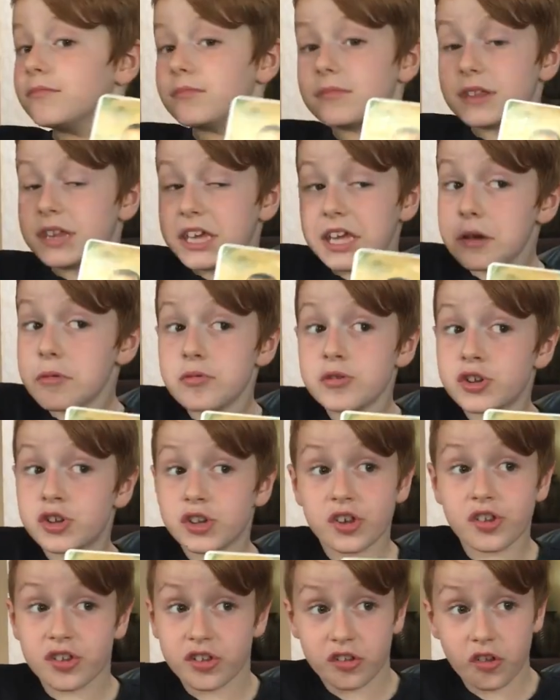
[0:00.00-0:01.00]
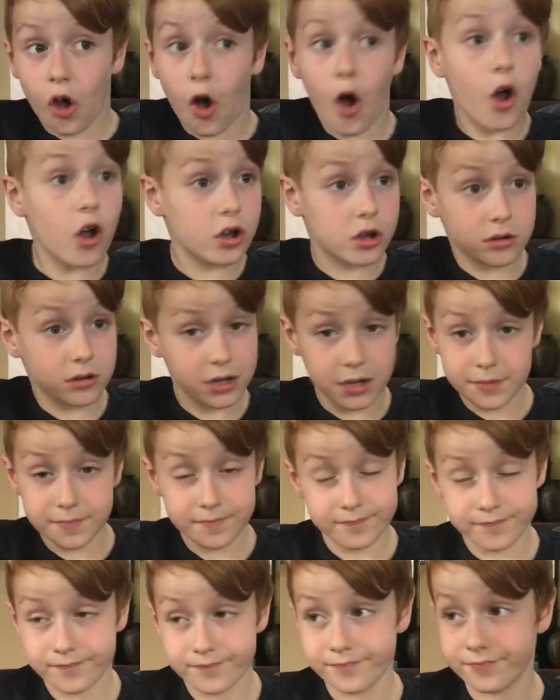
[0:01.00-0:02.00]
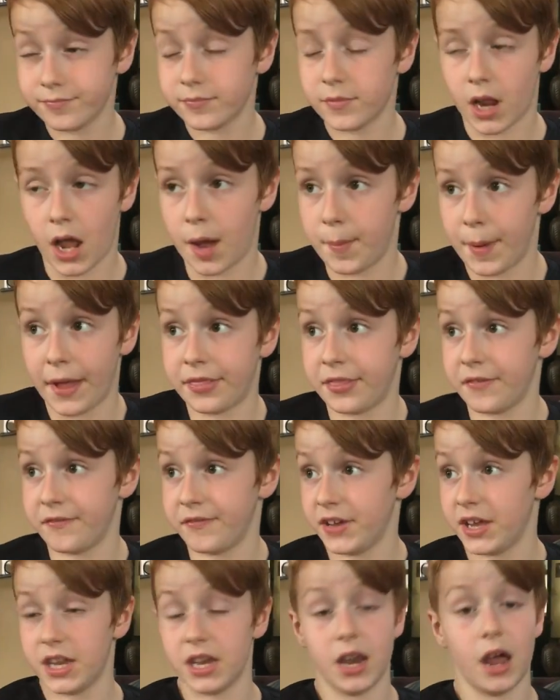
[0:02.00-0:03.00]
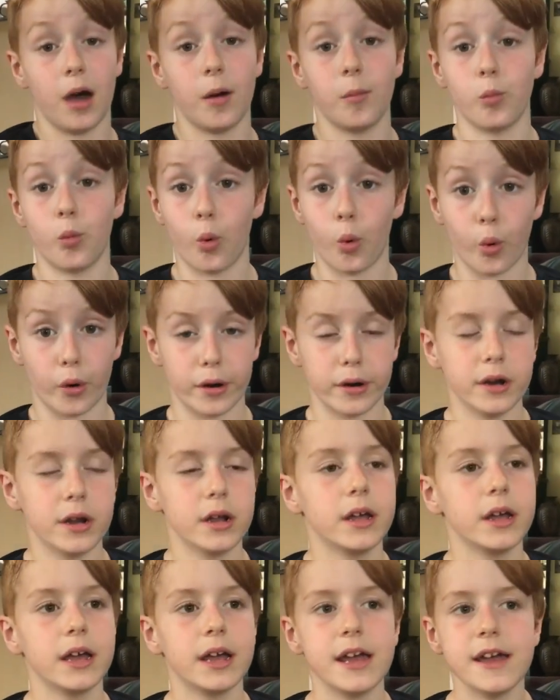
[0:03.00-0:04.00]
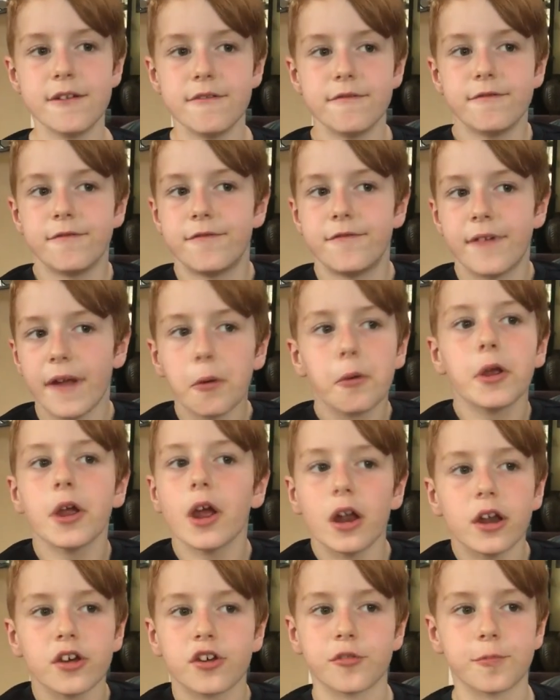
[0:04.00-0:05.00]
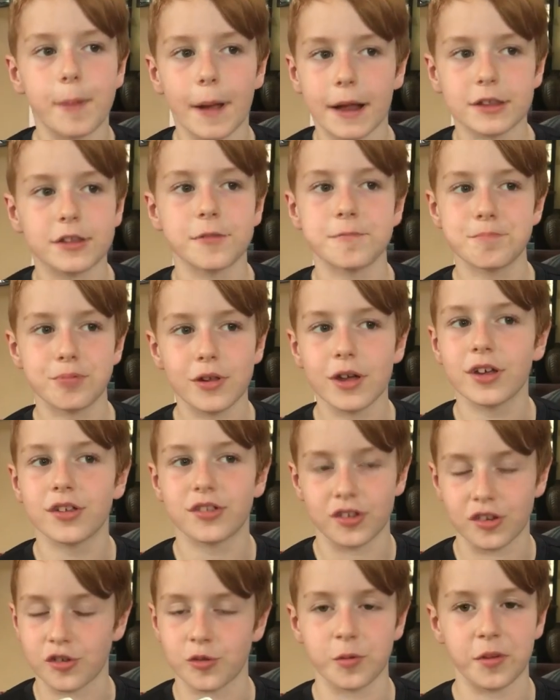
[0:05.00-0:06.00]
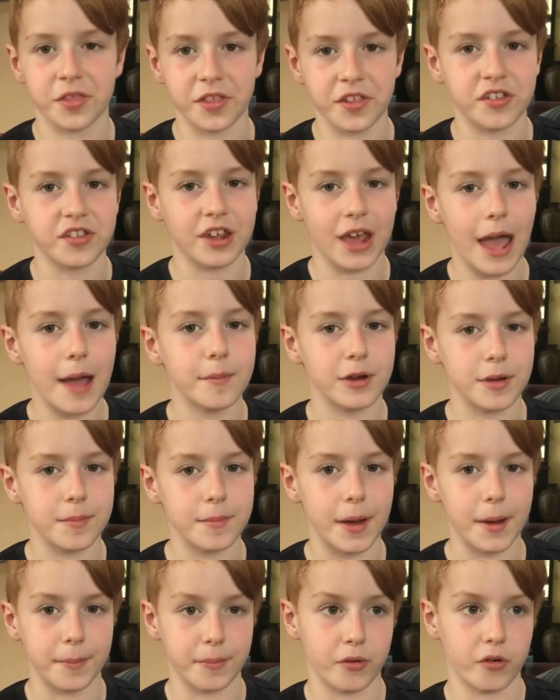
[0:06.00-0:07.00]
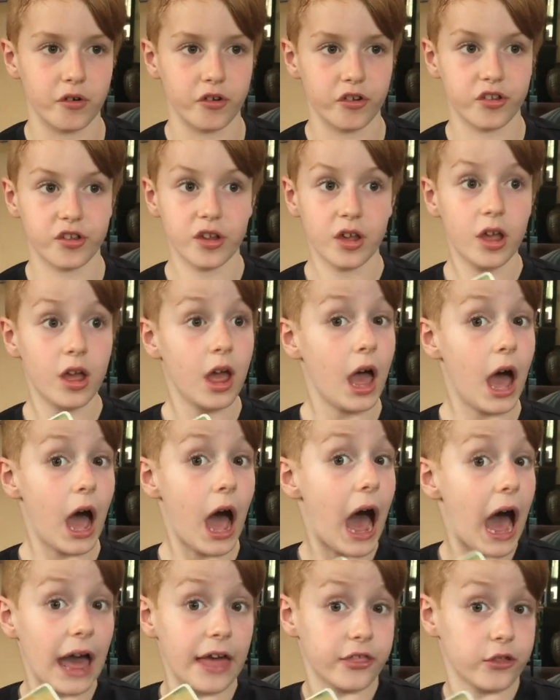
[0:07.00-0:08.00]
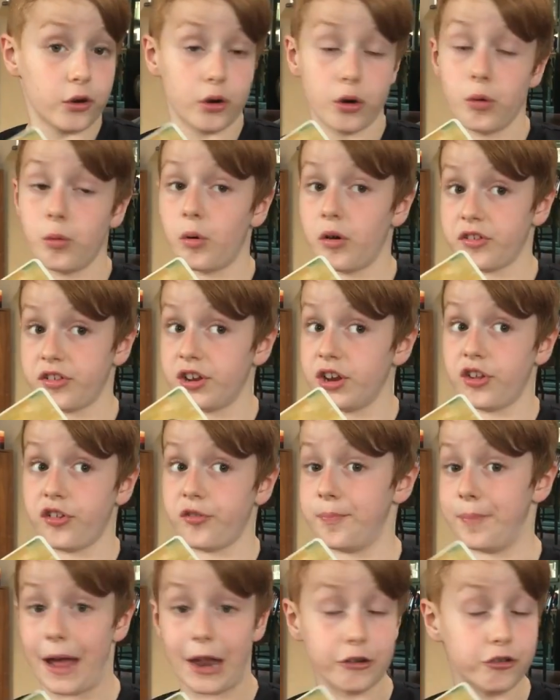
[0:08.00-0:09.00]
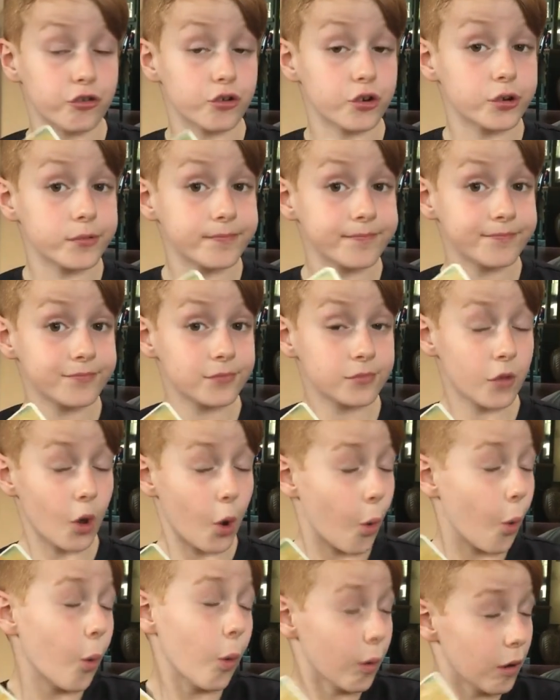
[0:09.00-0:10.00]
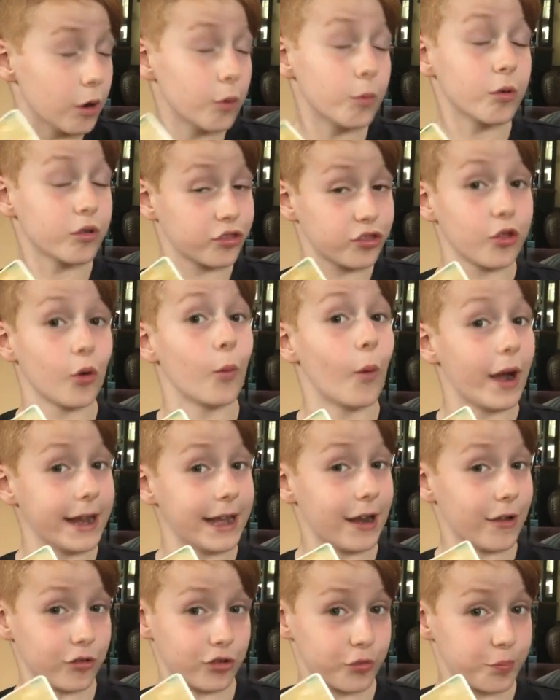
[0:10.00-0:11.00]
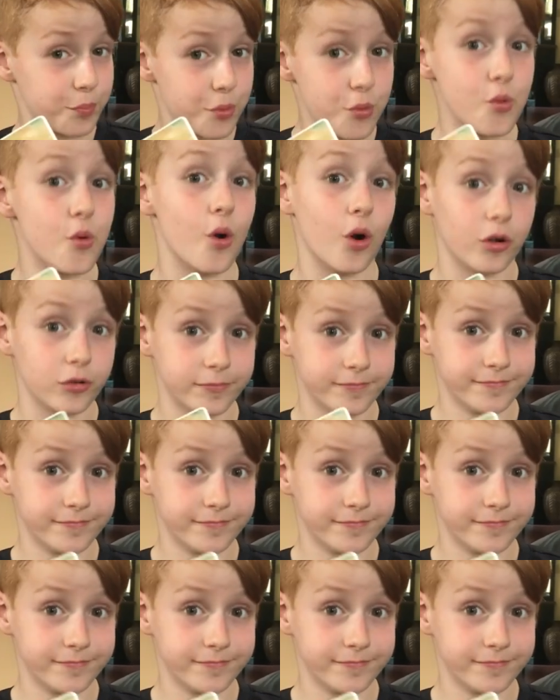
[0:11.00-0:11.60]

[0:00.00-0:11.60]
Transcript: he would just talk about the Vietnam War in very unexpected places with his cabinet members. Either it was in his bedroom or it was the White House pool.